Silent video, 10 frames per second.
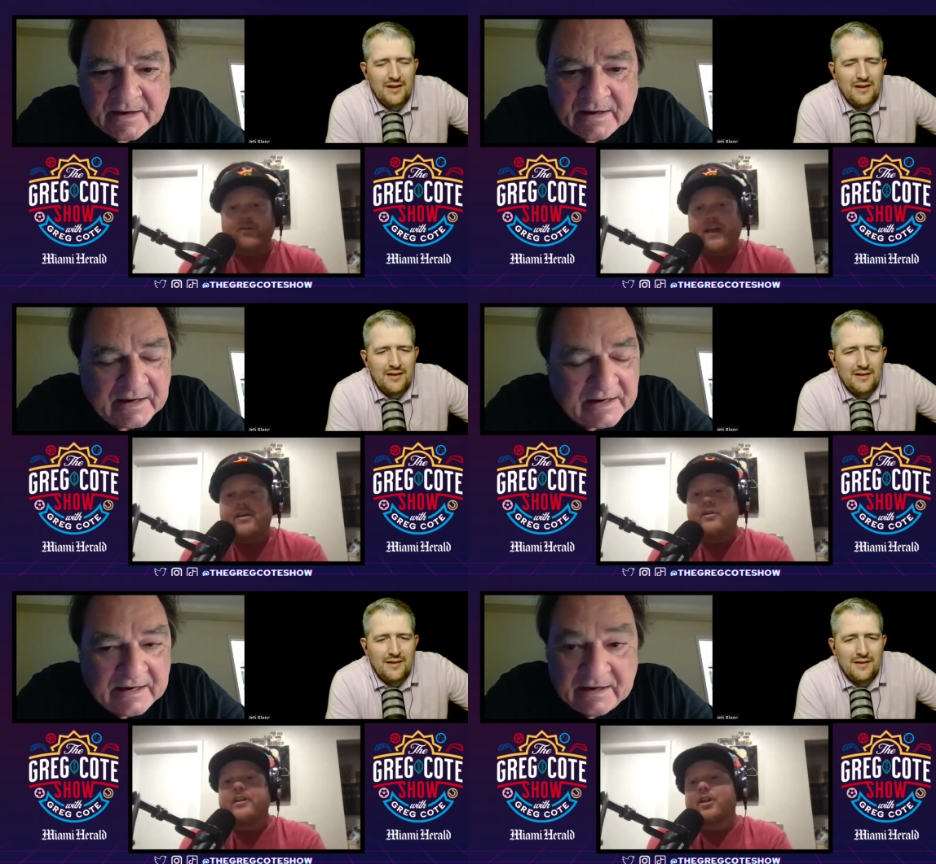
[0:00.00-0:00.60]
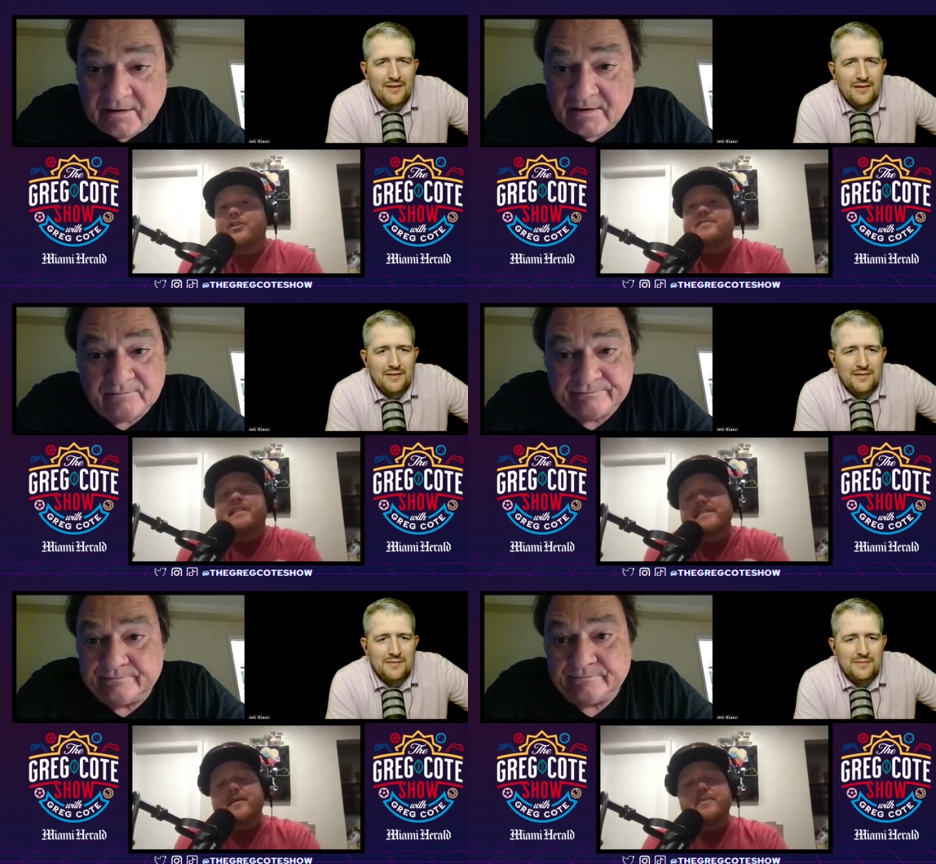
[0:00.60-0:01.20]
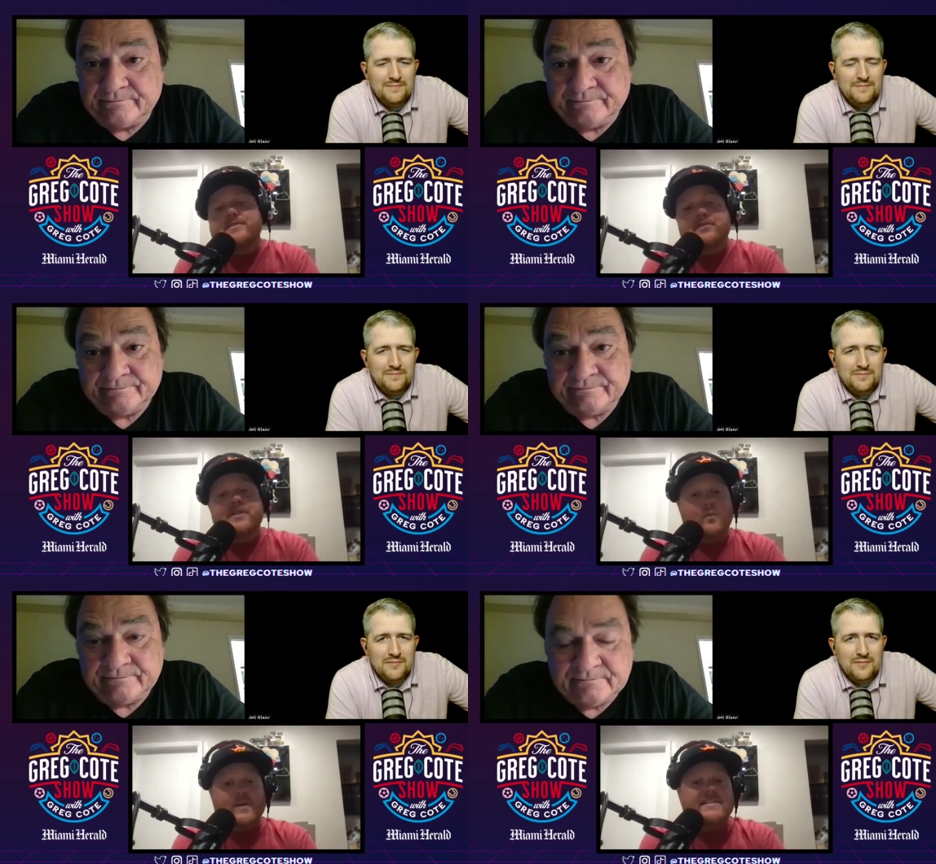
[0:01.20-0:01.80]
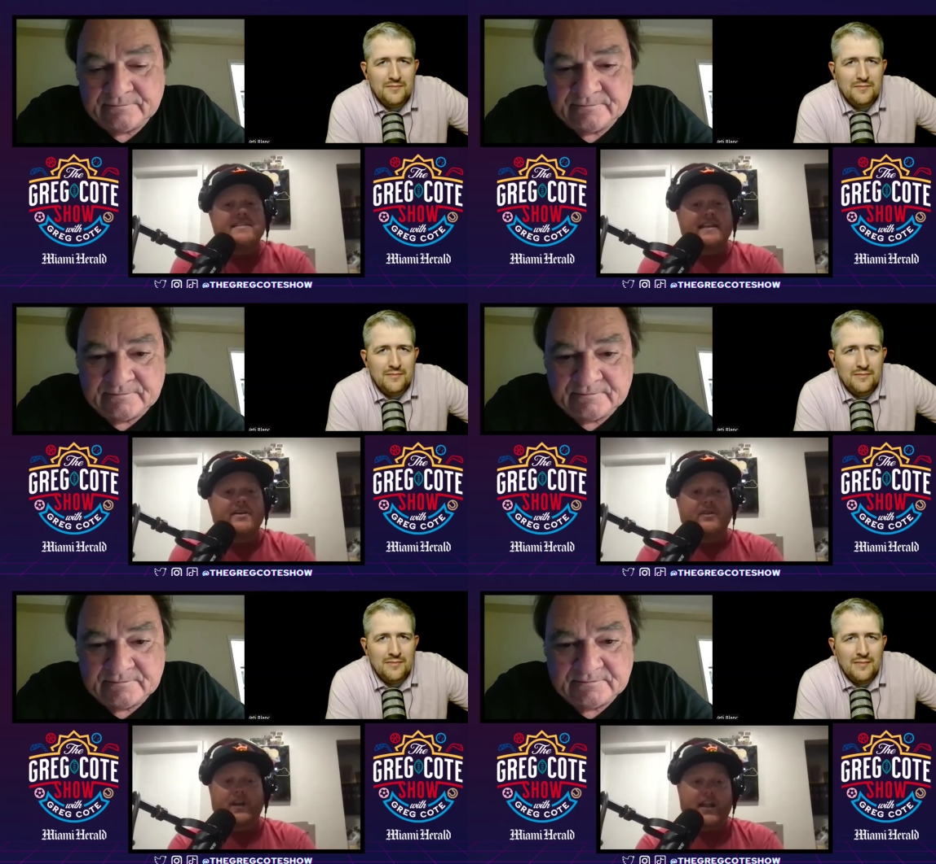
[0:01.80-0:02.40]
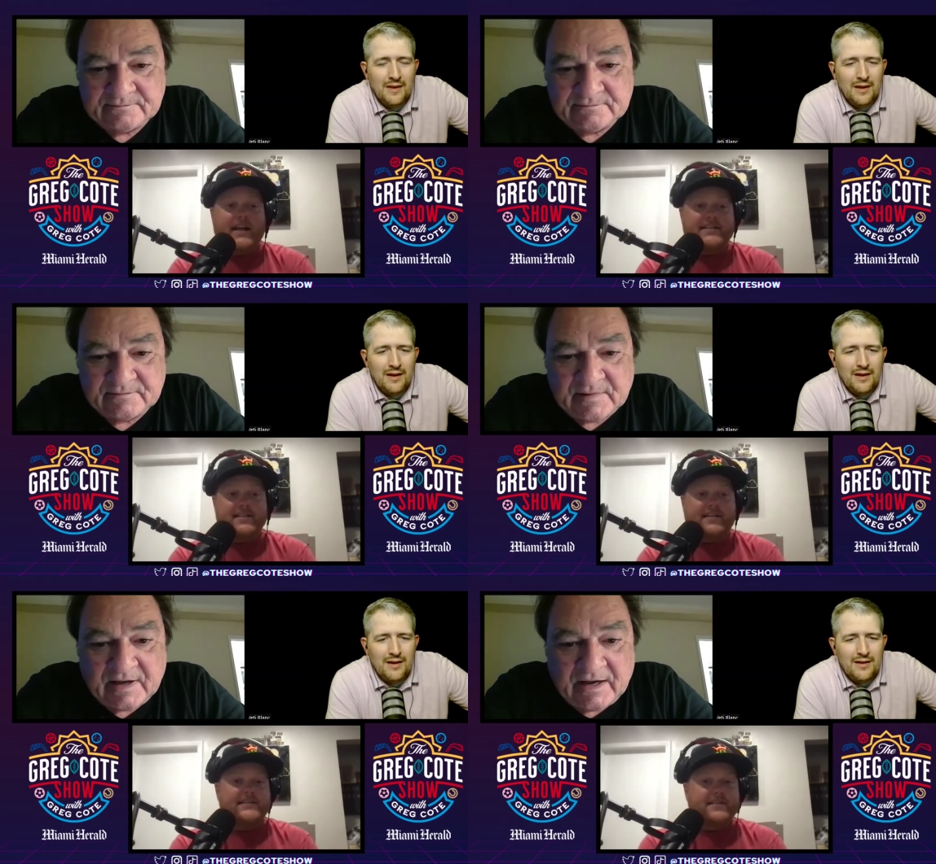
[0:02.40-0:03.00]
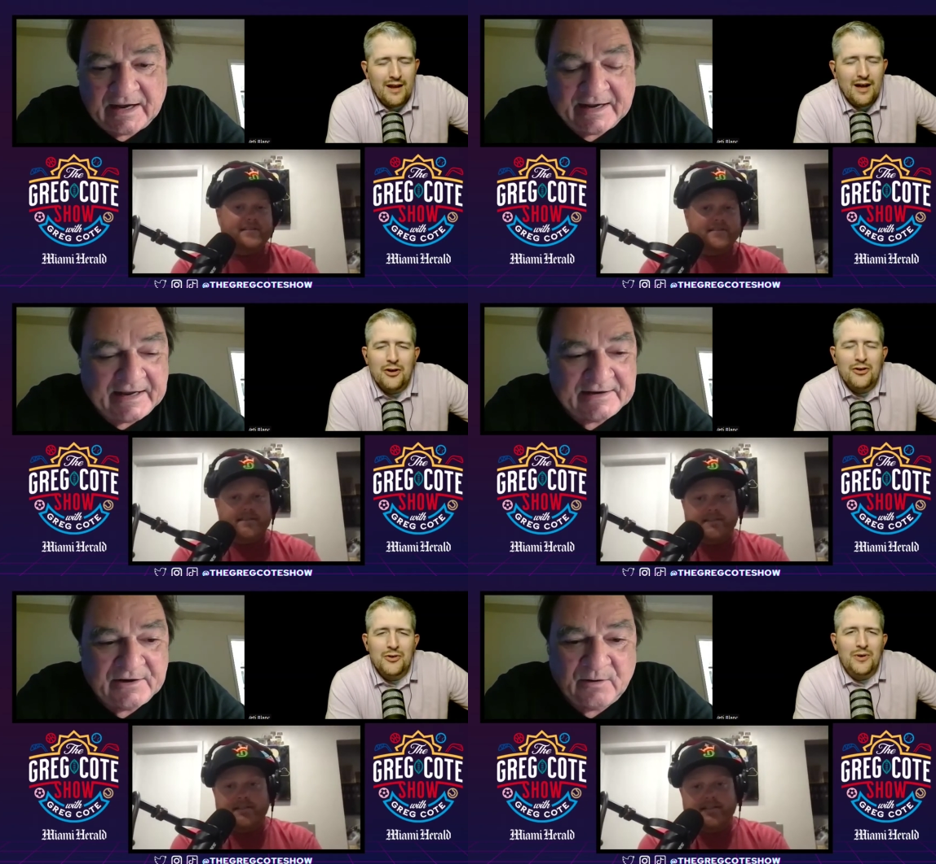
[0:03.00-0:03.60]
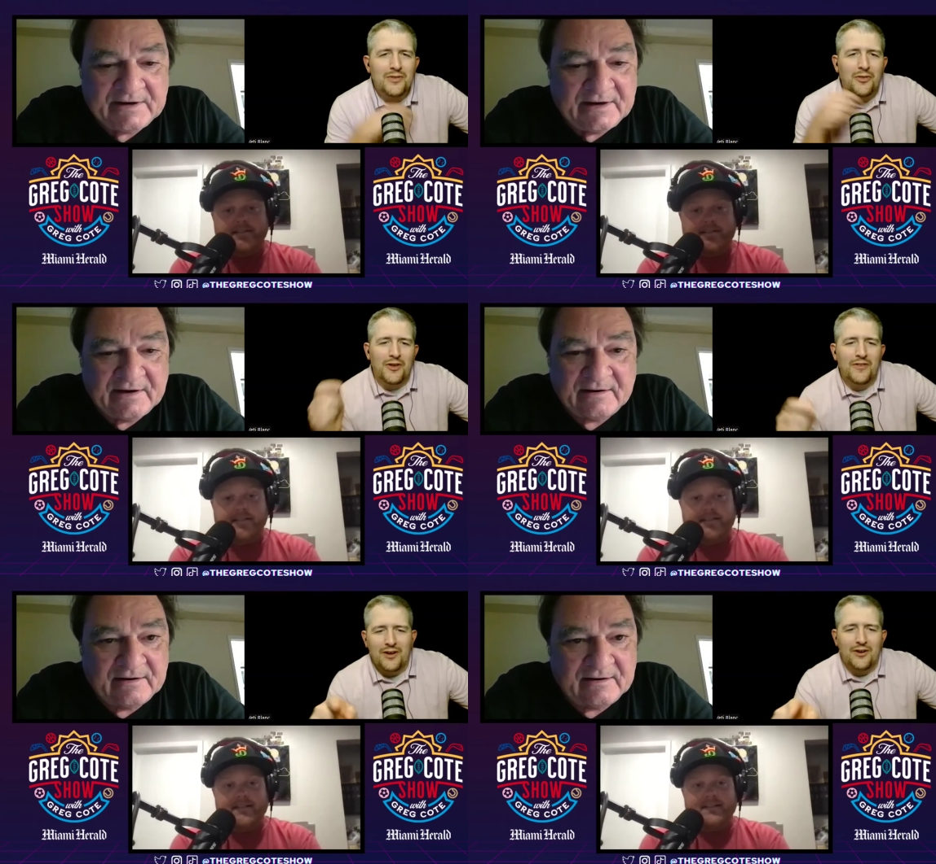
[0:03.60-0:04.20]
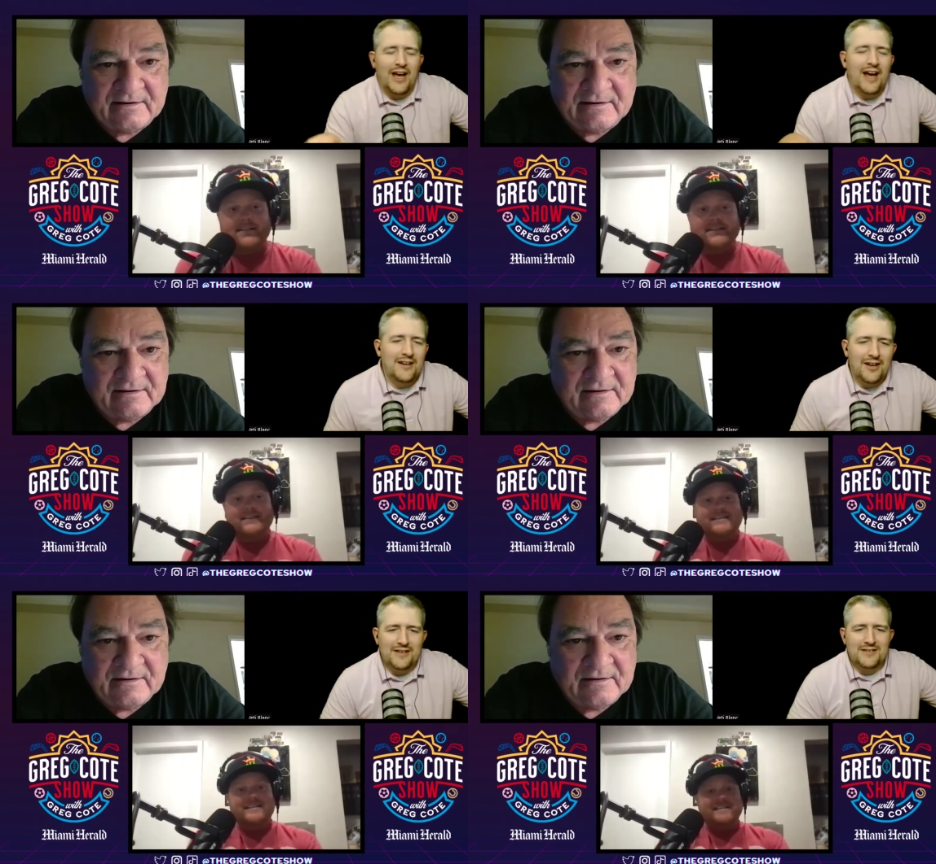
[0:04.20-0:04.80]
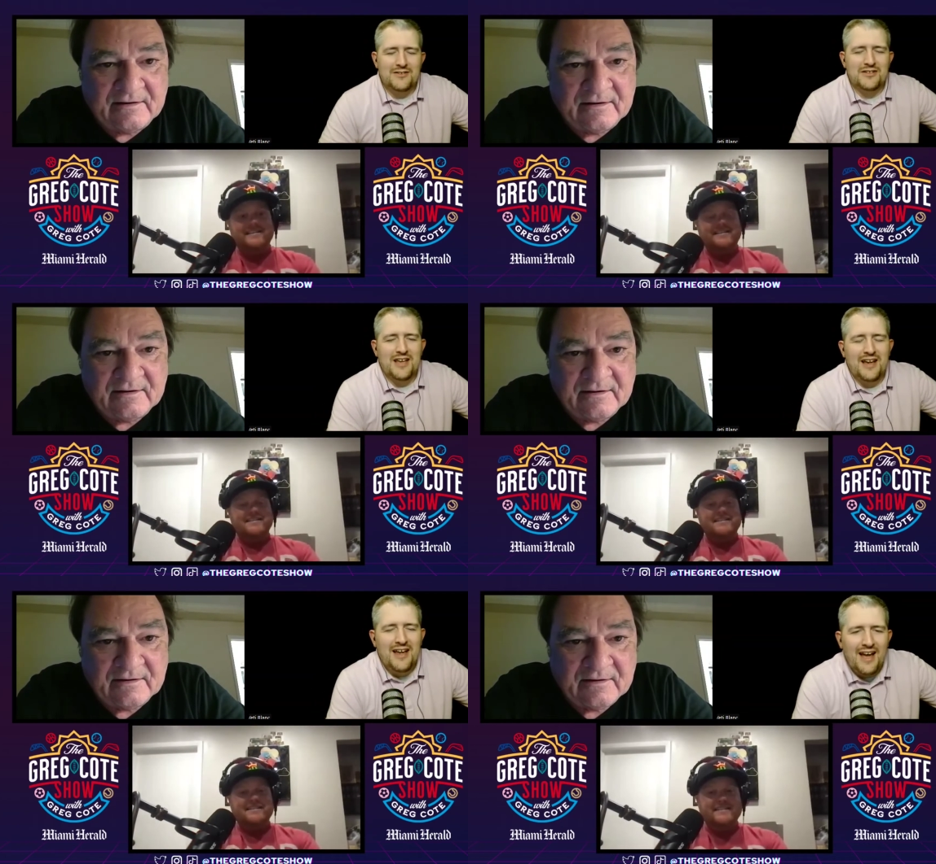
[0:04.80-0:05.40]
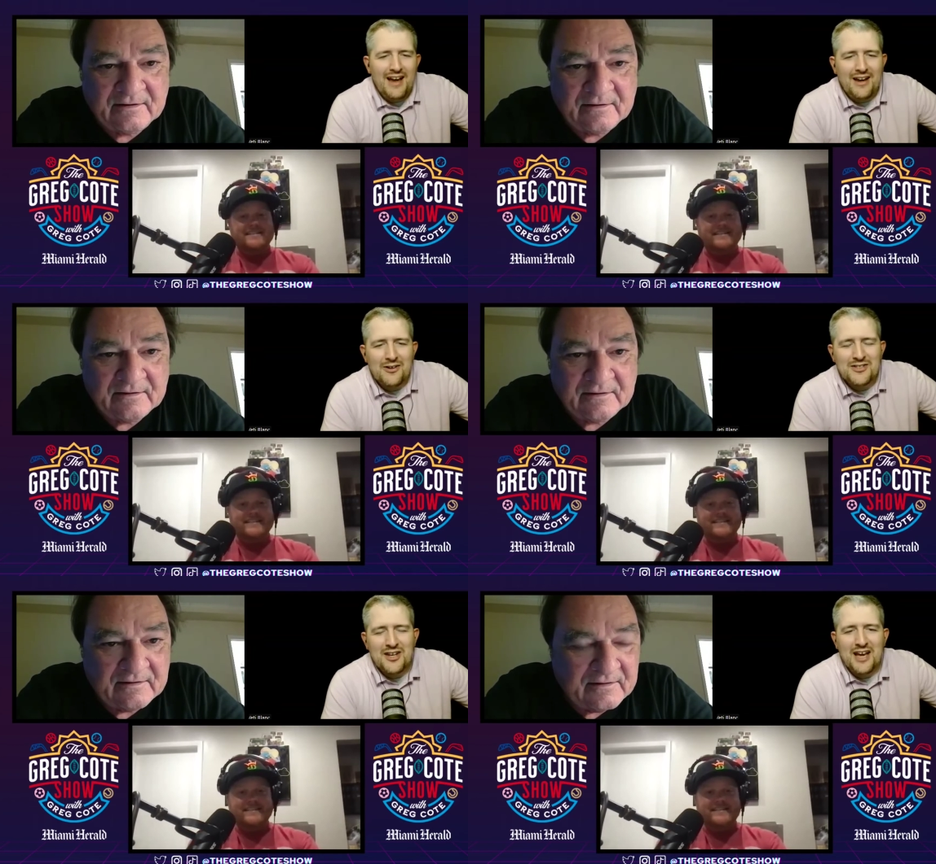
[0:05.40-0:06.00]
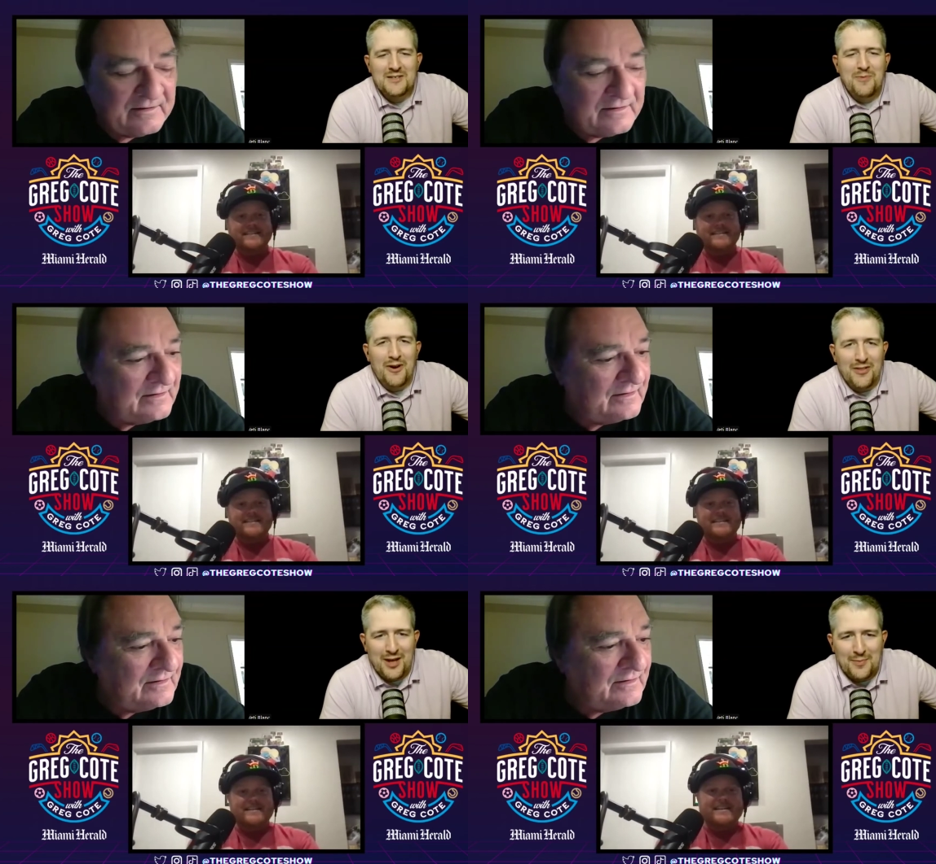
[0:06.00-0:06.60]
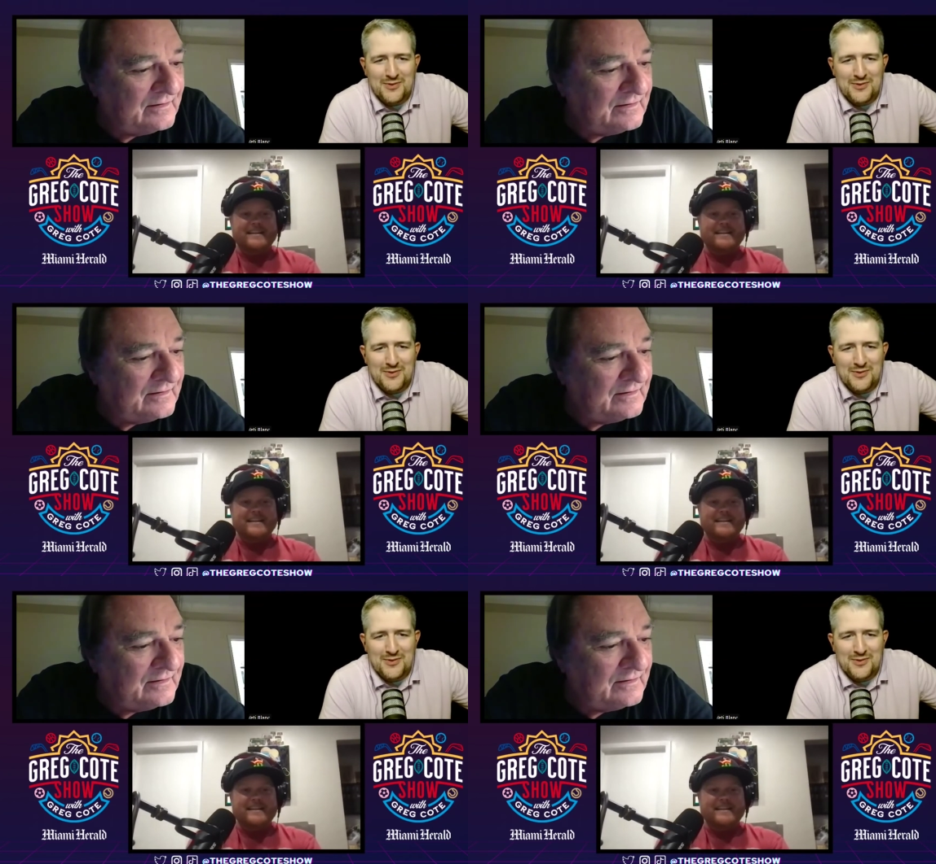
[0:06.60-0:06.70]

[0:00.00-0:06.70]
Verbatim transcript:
Speaker 1: Greg Cote learns in this episode that weed's legal in a lot of cities.
Speaker 2: Now you're doing the thing that your dad does and just say, hey, here's the next part of the